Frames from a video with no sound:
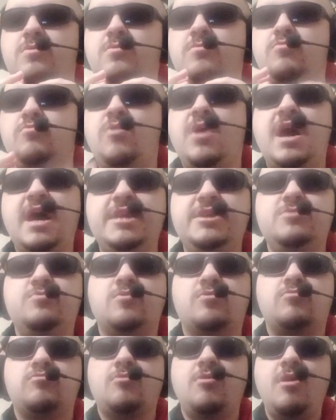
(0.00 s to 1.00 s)
why you
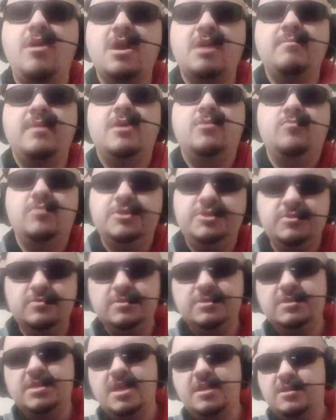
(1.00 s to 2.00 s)
were wrong about what you
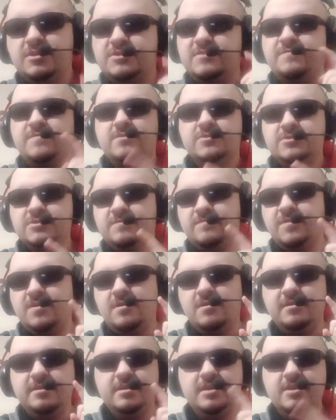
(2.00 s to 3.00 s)
said. Because first of
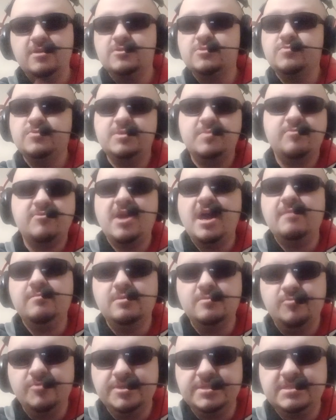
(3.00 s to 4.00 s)
all, here's what the
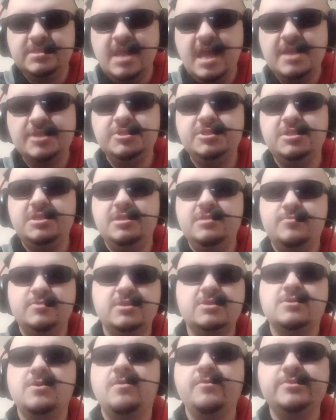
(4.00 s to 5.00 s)
problem was, Zach G, with
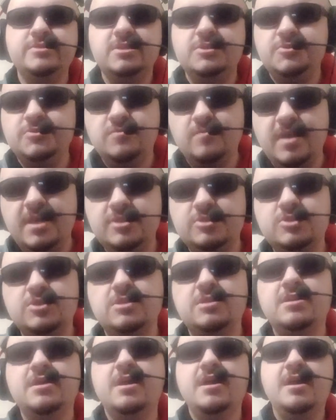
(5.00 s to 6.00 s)
this whole
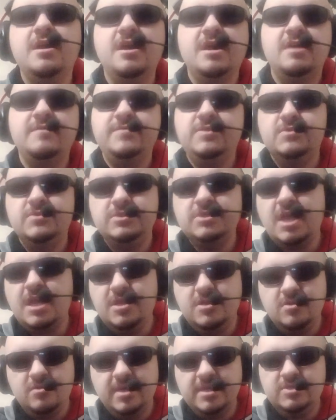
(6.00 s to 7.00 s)
situation of you saying
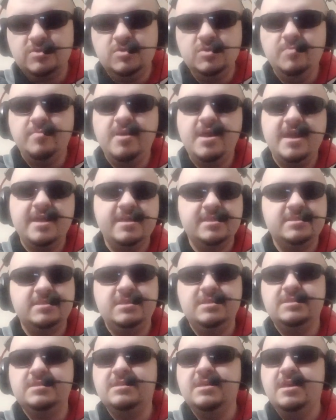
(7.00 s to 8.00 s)
you don't like Tupac because
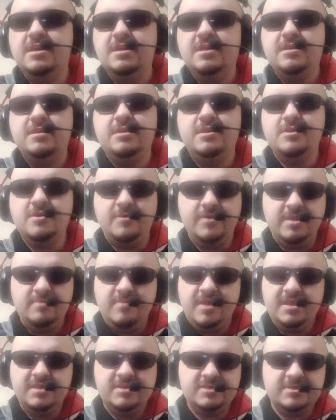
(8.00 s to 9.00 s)
he's, you know, he
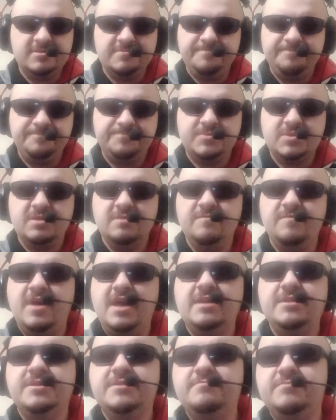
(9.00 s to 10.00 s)
makes
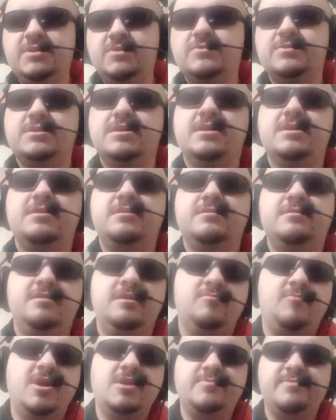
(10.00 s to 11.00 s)
violent music
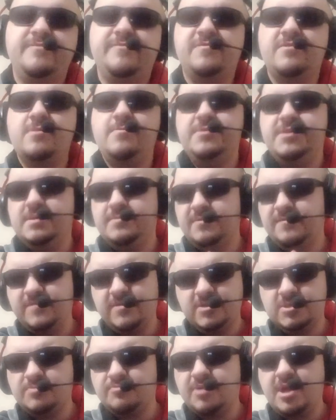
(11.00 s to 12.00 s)
and why you prefer Eminem. The
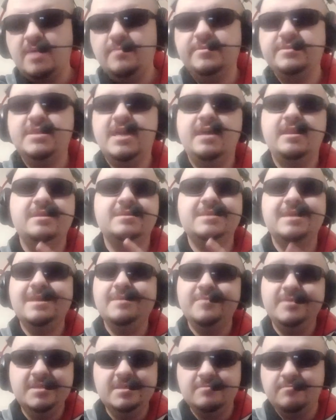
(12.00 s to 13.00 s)
first problem with that is
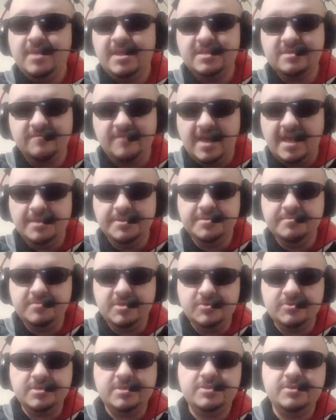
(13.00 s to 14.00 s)
Eminem makes violent
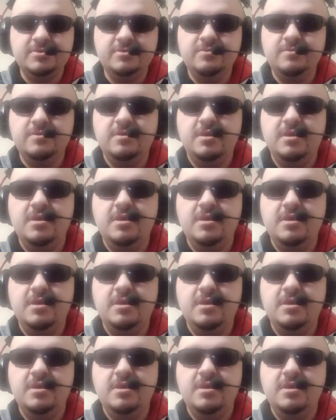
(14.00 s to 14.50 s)
music too.